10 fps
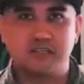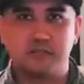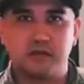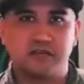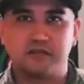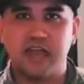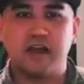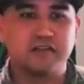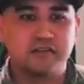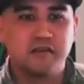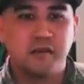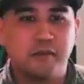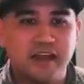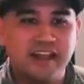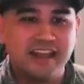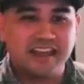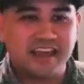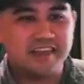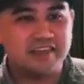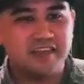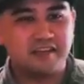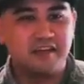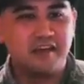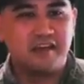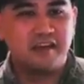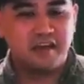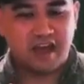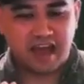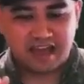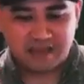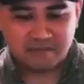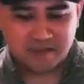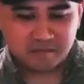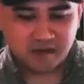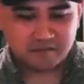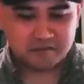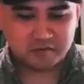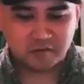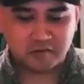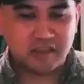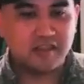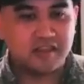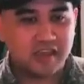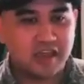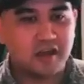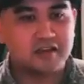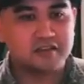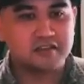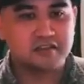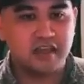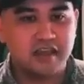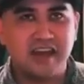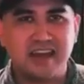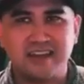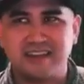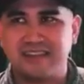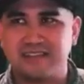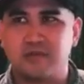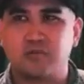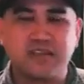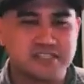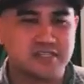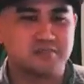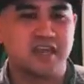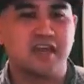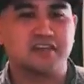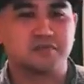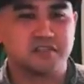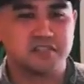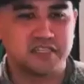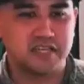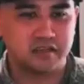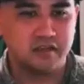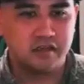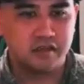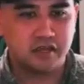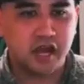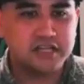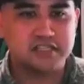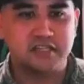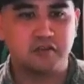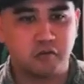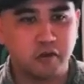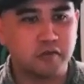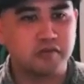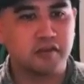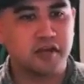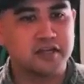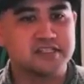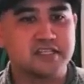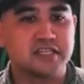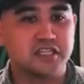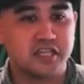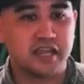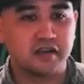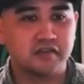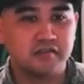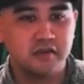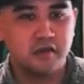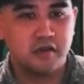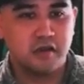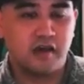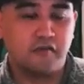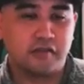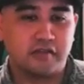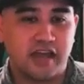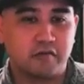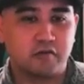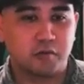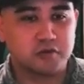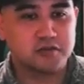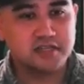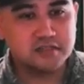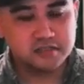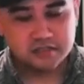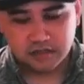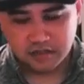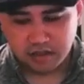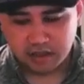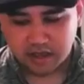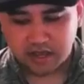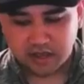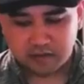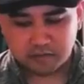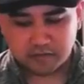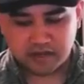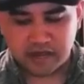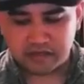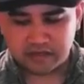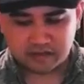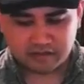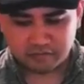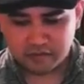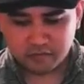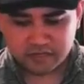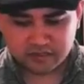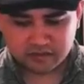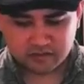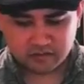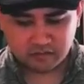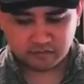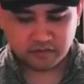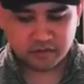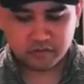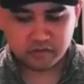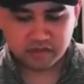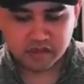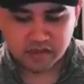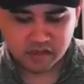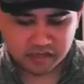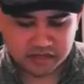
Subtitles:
a bunch of chaos, but like I think I become comfortable in the chaos, and not like the racism chaos, but just like the constant growth and the constant change of what the Tower represents. And I think when we view the